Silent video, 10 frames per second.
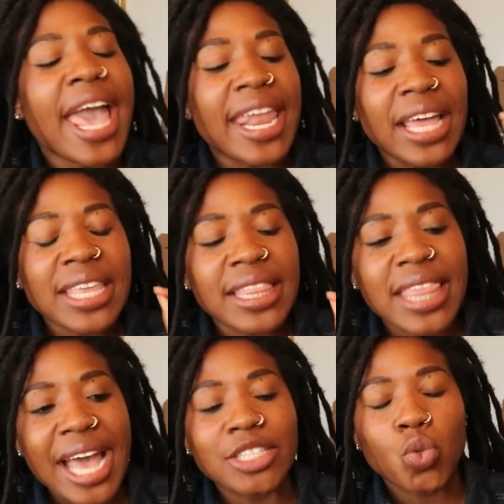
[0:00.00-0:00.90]
And I
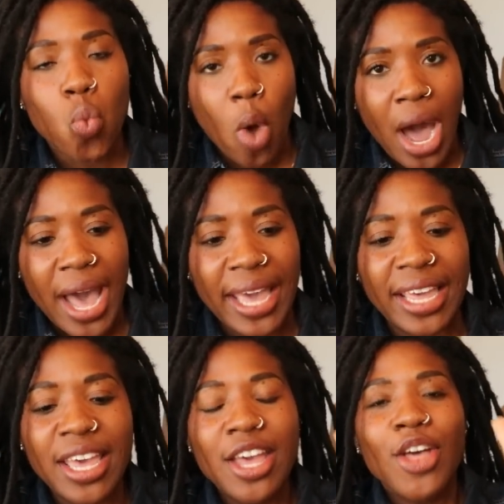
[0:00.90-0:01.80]
think that's
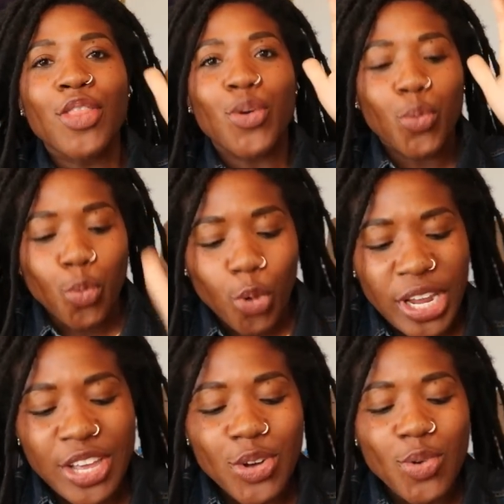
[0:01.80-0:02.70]
why the
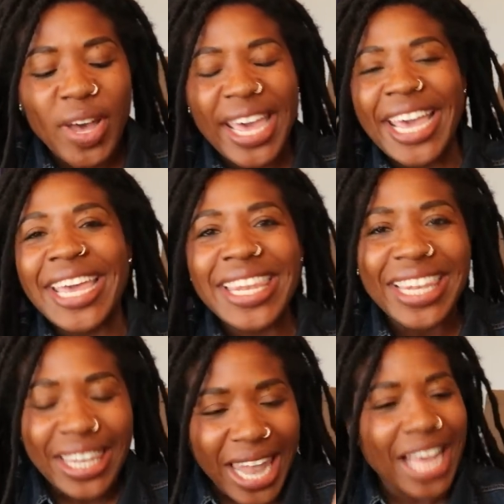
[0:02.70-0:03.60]
real
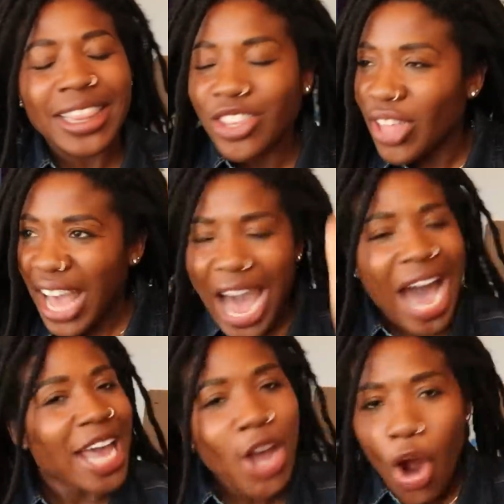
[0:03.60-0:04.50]
in life, the
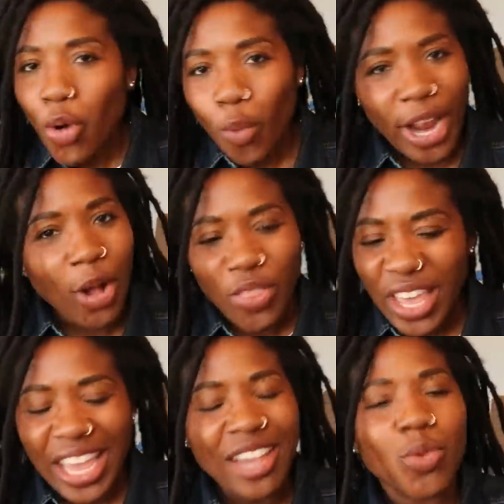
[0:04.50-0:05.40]
IRL,
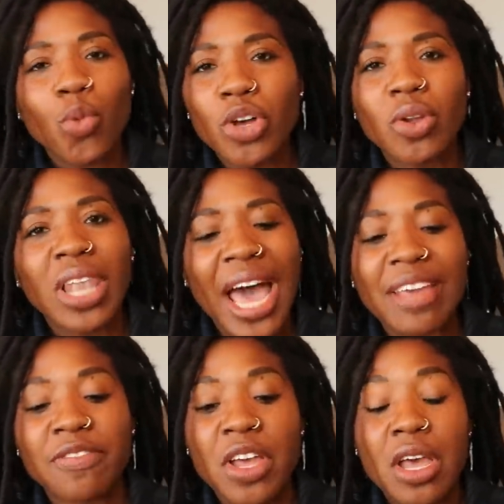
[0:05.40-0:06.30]
the in real
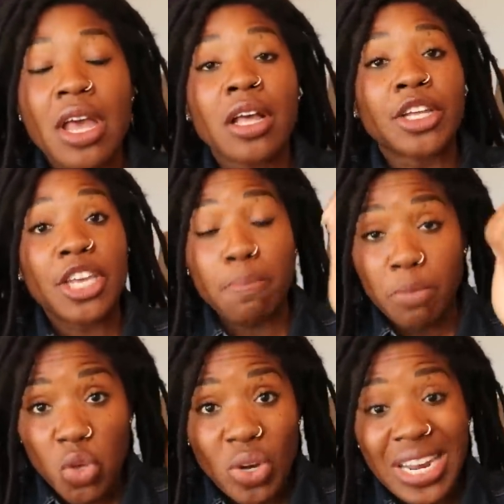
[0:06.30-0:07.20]
life
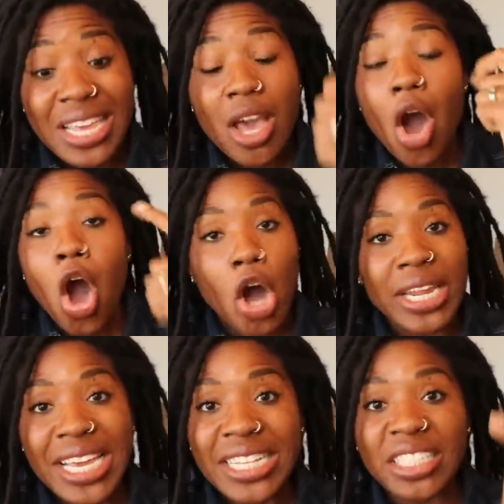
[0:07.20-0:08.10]
community,
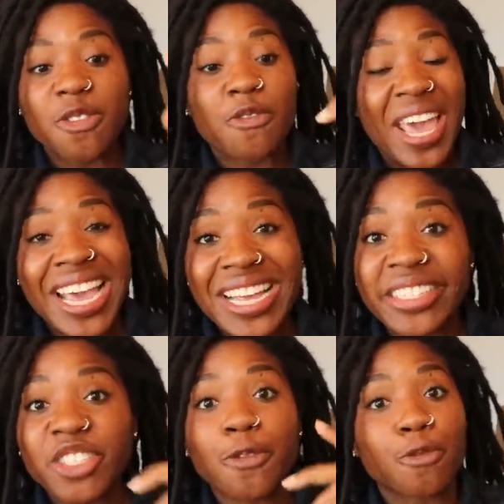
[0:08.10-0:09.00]
audience, fans,